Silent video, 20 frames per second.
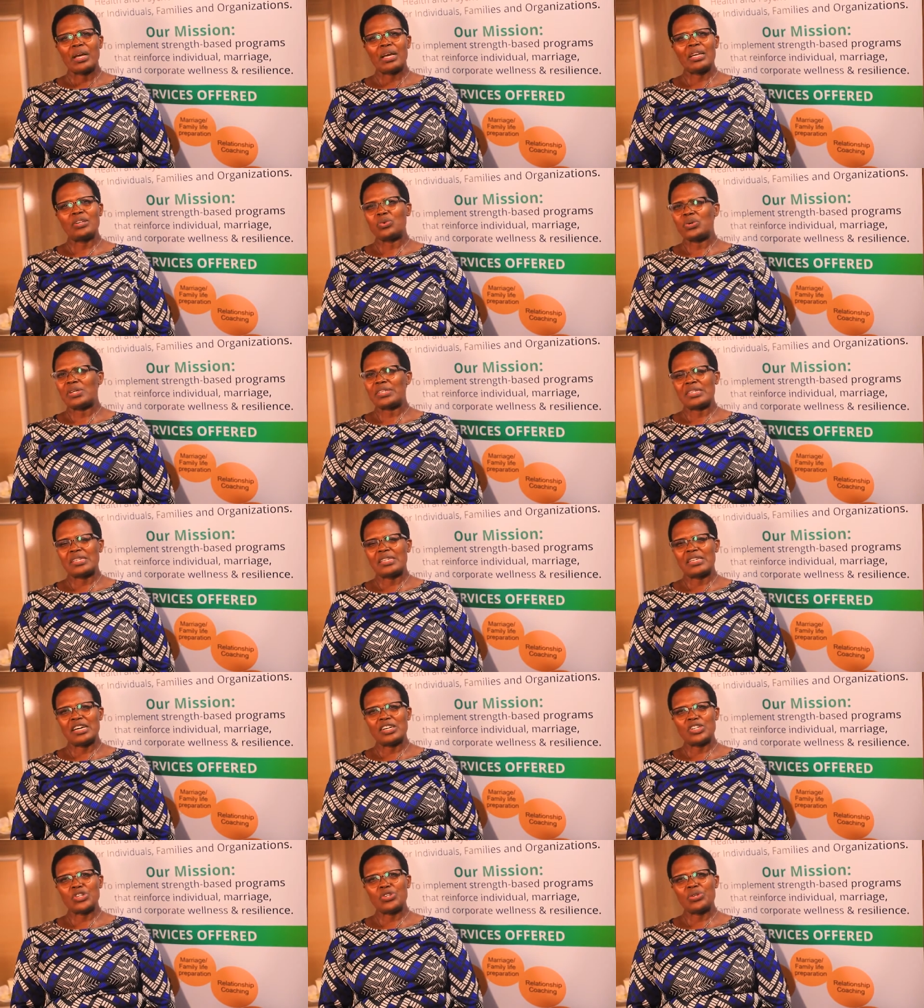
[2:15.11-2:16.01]
It was a
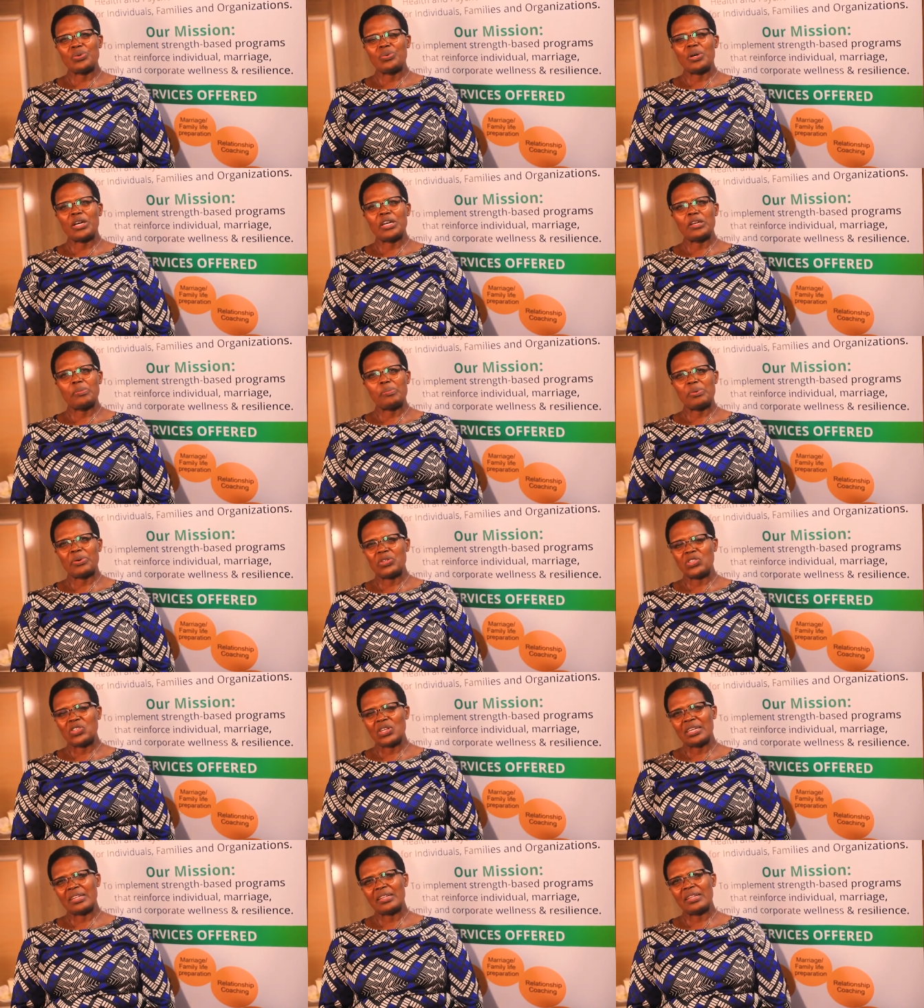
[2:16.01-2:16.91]
nationwide
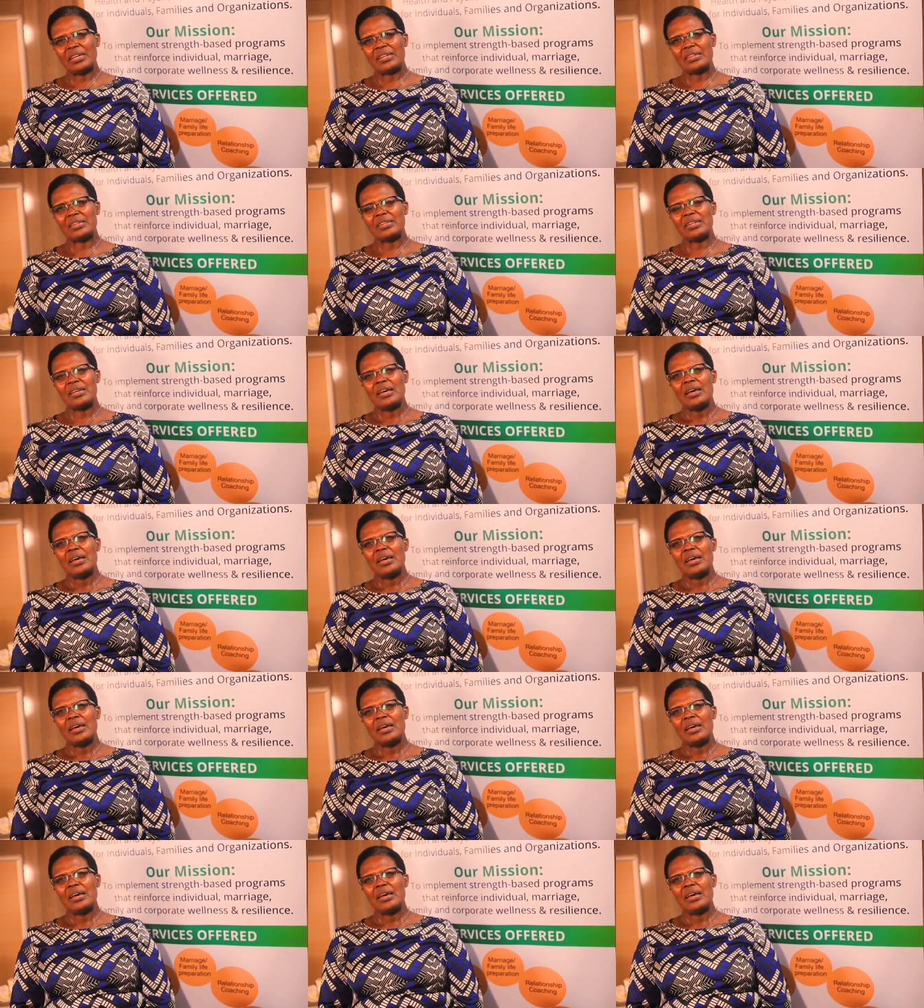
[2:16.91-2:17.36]
project that